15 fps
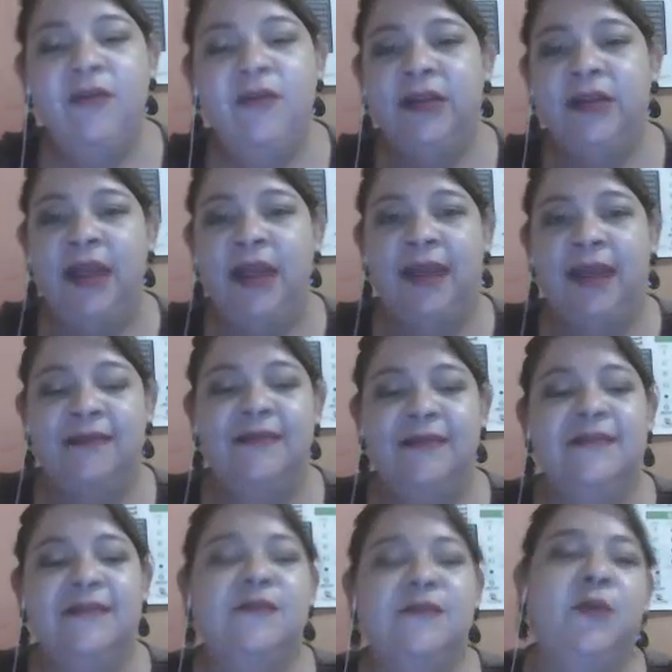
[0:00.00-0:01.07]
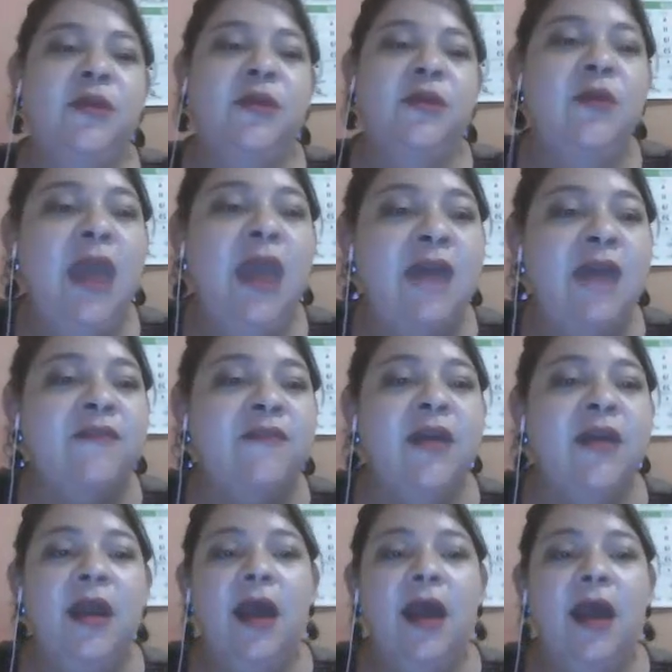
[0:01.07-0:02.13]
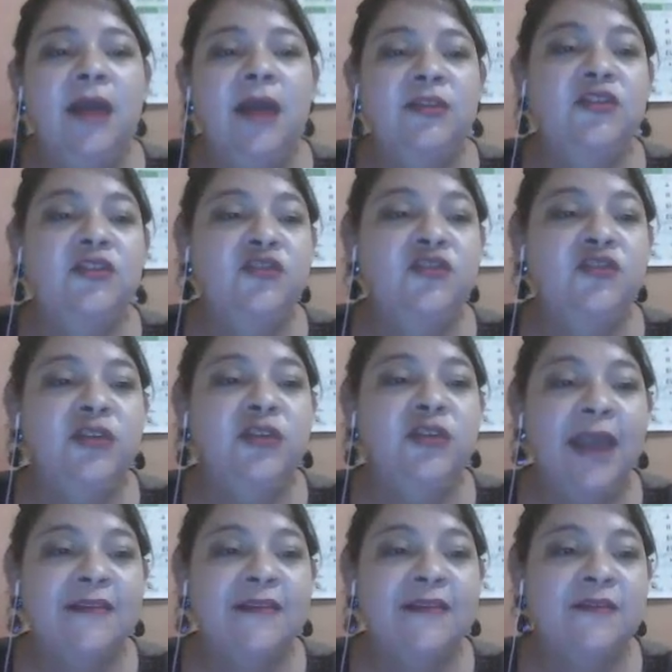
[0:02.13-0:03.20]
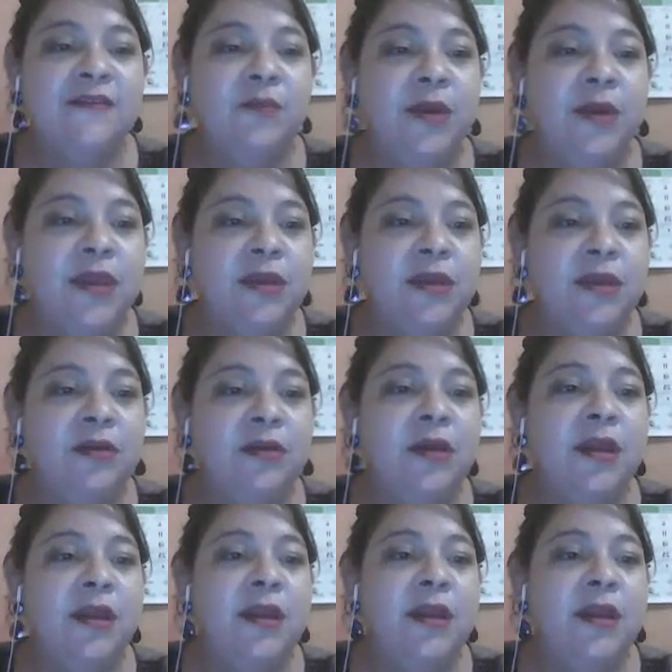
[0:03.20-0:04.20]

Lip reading: an access, when you have a teacher access right here,